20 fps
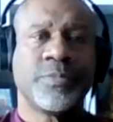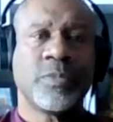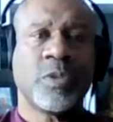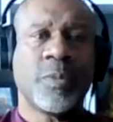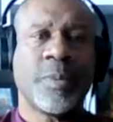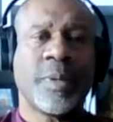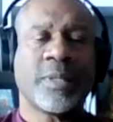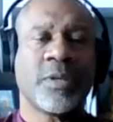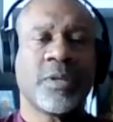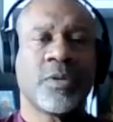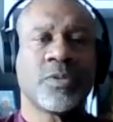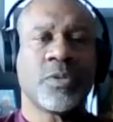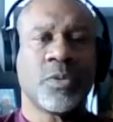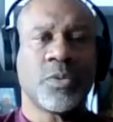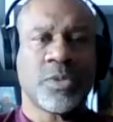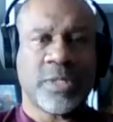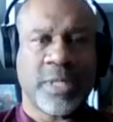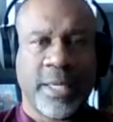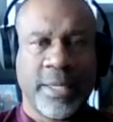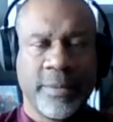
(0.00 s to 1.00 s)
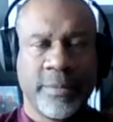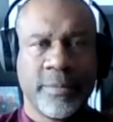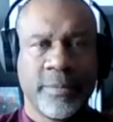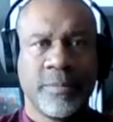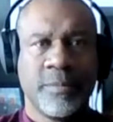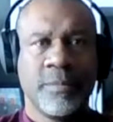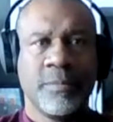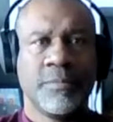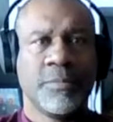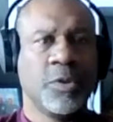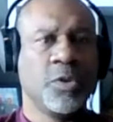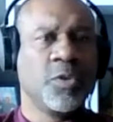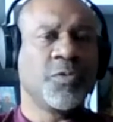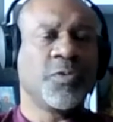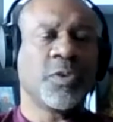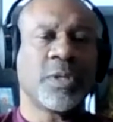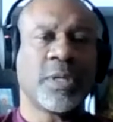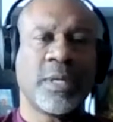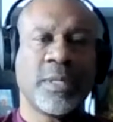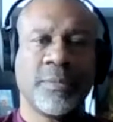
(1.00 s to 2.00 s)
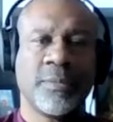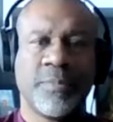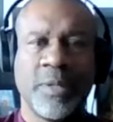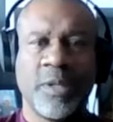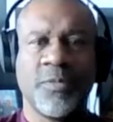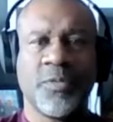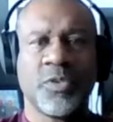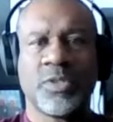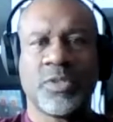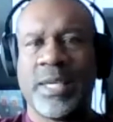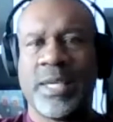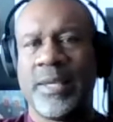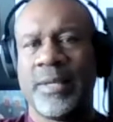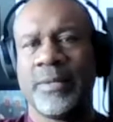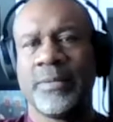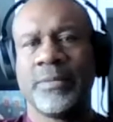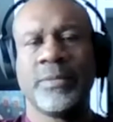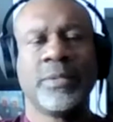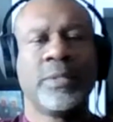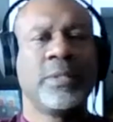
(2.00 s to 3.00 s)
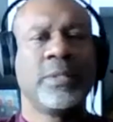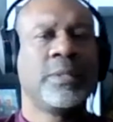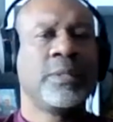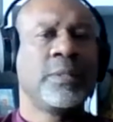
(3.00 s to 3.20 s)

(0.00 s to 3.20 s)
go back to Arizona State, beautiful town,